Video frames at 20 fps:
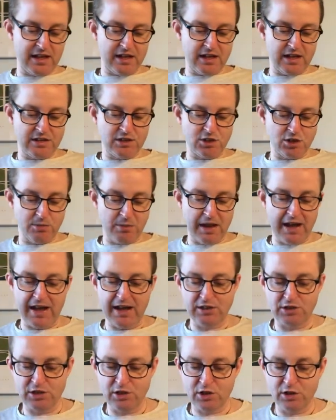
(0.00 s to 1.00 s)

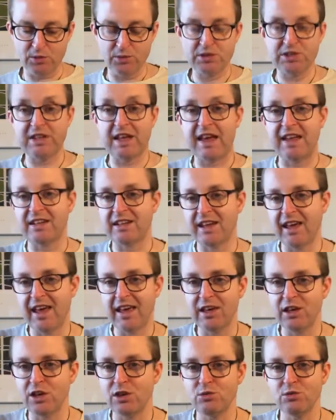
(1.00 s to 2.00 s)
tomatoes, they
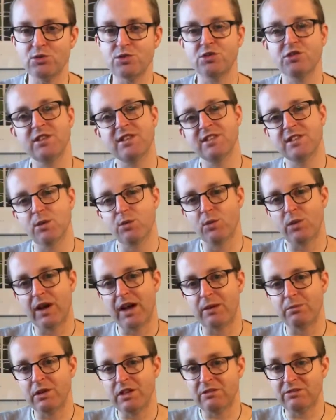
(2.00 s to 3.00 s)
take usually
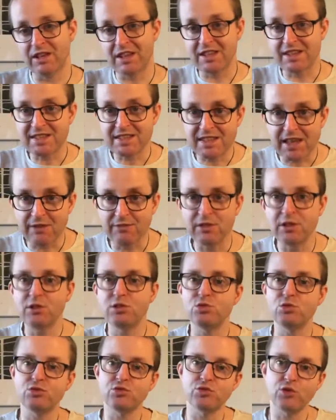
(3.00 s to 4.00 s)
somewhere between 7
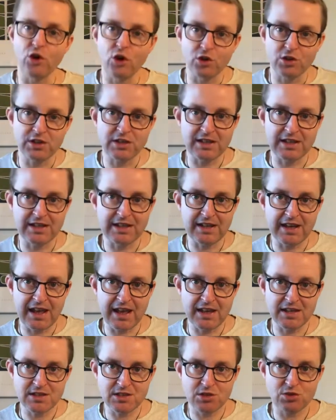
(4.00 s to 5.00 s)
to 14
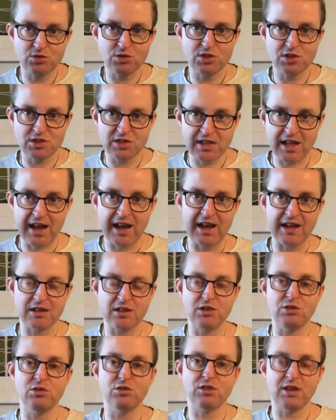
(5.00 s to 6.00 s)
days to start.
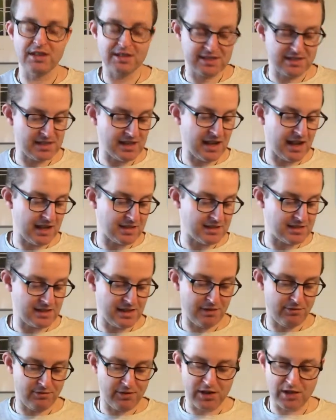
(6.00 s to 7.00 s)
You can start
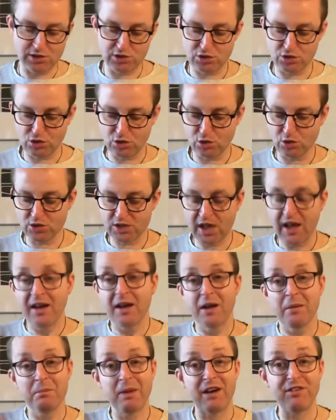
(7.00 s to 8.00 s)
see first shoots,
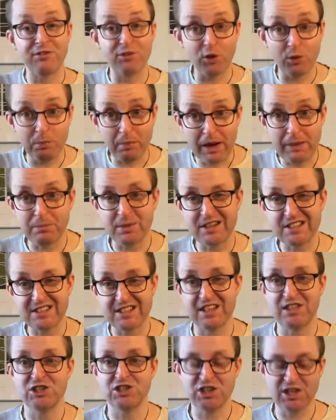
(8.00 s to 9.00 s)
but for peppers
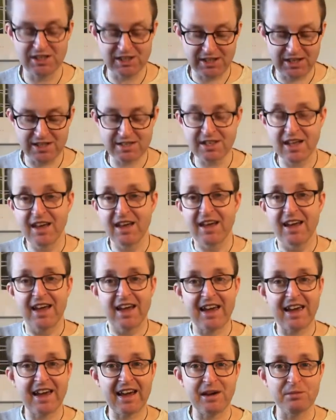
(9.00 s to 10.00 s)
and chilies,
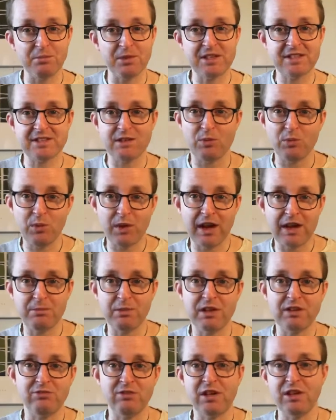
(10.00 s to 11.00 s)
it can be somewhere
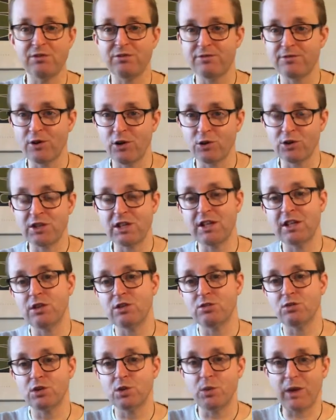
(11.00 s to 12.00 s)
between 14
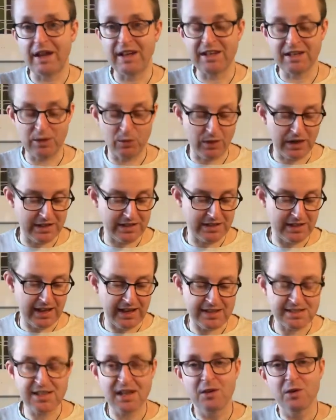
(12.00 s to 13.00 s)
to 21
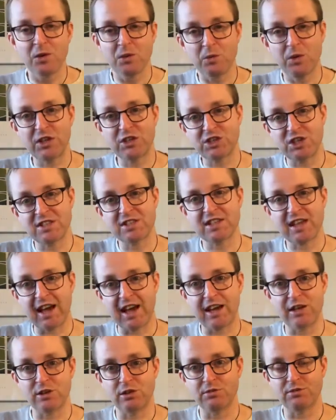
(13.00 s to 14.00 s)
days, which is
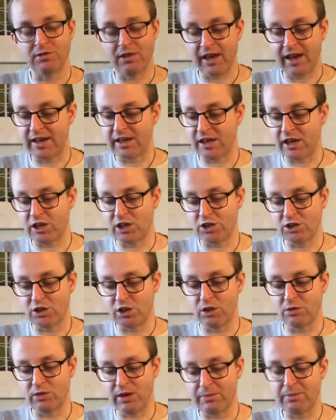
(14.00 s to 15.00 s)
kind of like, you
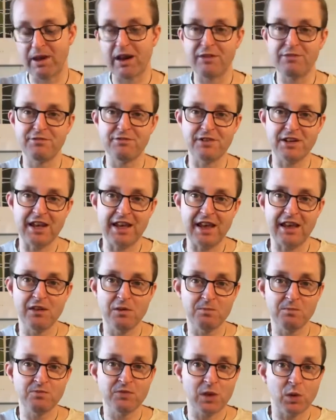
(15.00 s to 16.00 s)
know, about 3
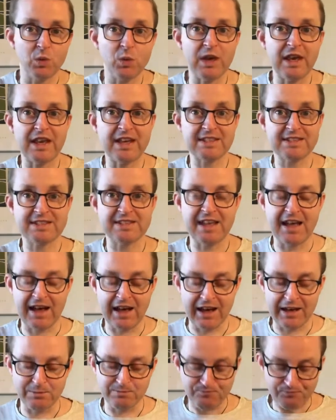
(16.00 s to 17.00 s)
weeks
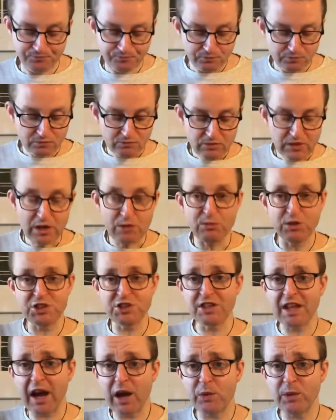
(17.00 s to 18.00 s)
time.
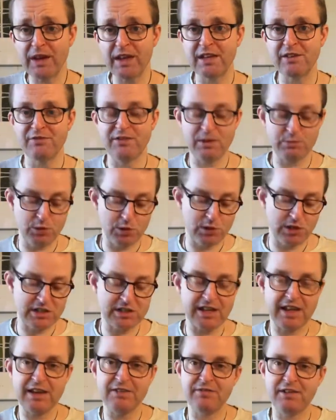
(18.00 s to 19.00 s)
Which now we in
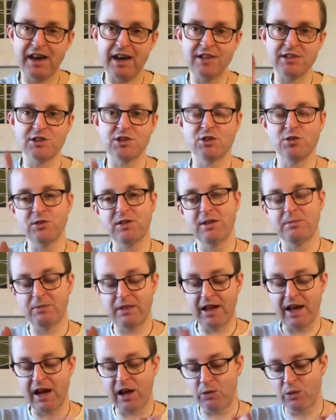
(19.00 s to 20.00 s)
February, if I sow them
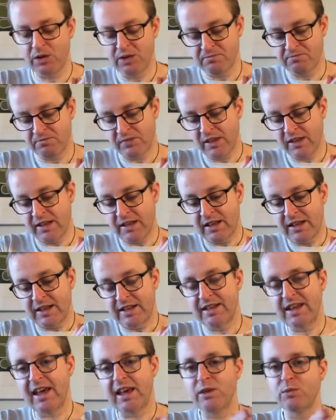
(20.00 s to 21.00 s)
now,
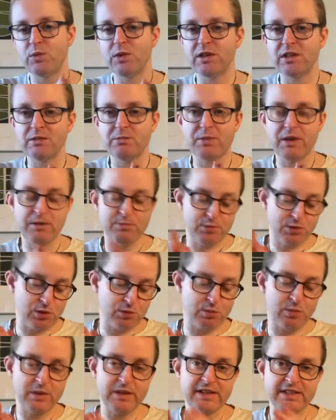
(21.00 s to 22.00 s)
they will be
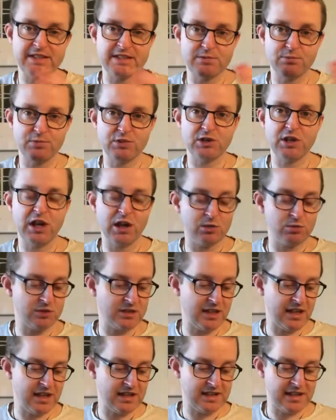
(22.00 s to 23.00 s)
probably
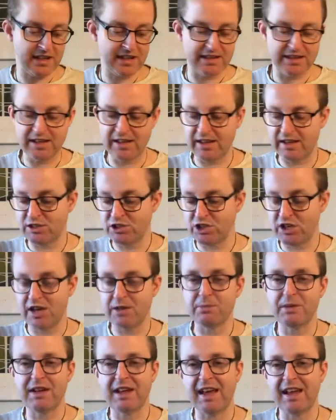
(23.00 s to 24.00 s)
sprouted and
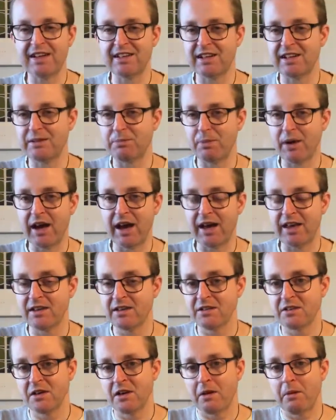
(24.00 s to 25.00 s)
germinated by
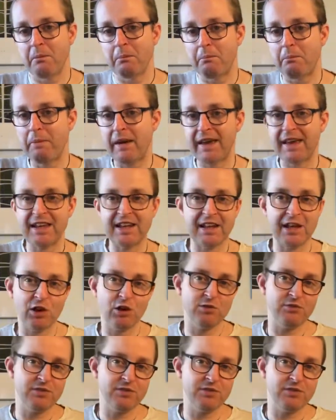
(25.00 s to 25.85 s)
beginning of